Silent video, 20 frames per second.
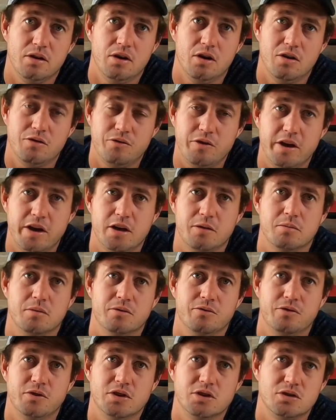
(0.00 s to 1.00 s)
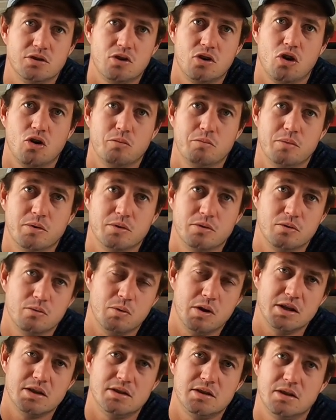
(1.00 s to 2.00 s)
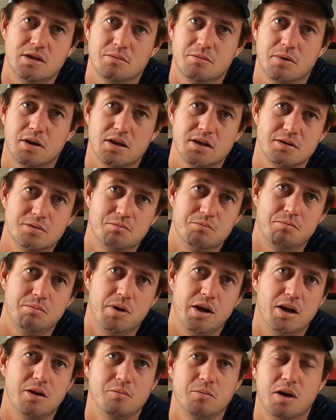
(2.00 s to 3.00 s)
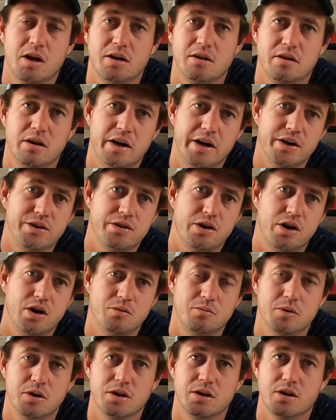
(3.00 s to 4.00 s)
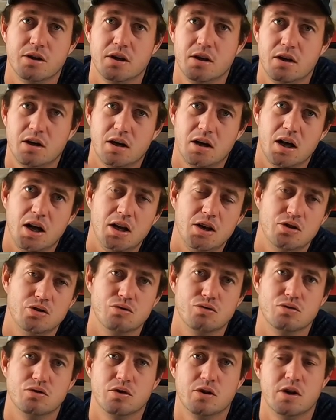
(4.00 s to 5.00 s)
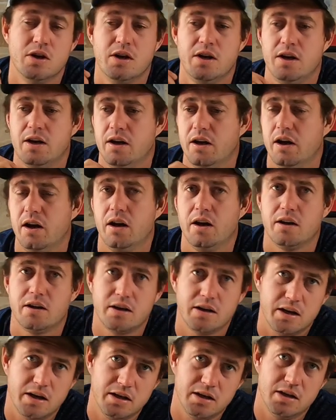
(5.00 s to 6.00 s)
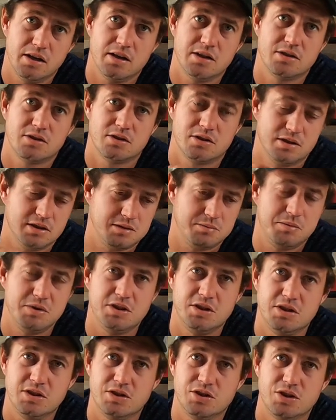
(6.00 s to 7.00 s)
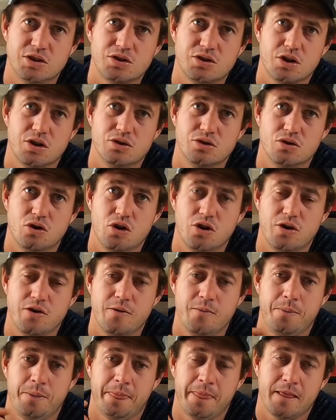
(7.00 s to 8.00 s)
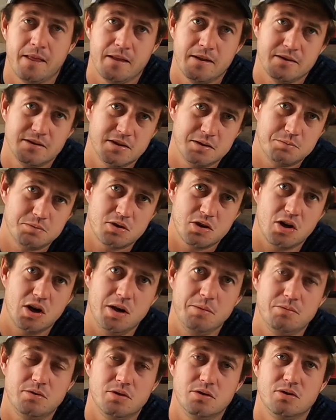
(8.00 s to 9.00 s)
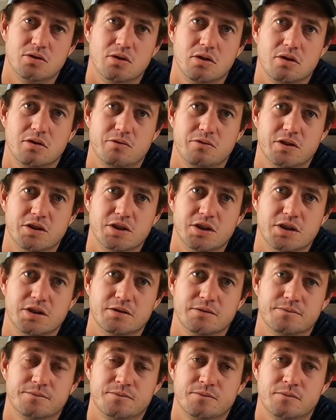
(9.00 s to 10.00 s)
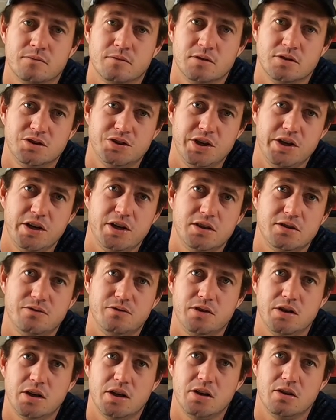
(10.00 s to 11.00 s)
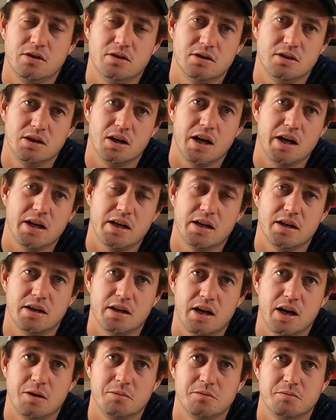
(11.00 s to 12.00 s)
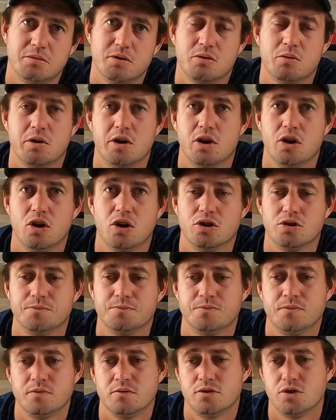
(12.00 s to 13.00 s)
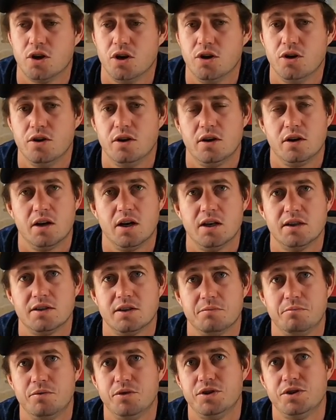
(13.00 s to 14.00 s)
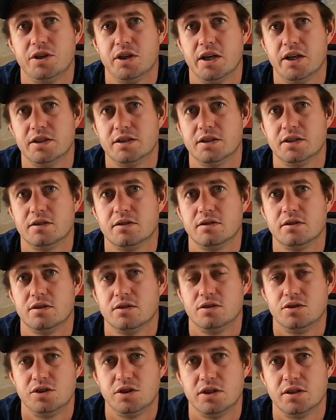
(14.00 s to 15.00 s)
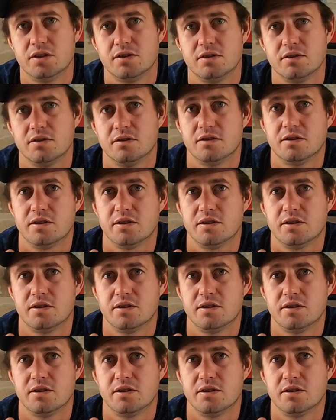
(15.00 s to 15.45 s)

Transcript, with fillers: of edible fish, cob, white steenbras, bellman, red roman, galjoen, ach, and the list, the species just goes on. Subscribe to Zoo Look Fishing, share this video, like it, it helps me quite a lot. So guys, appreciate it. Cheers.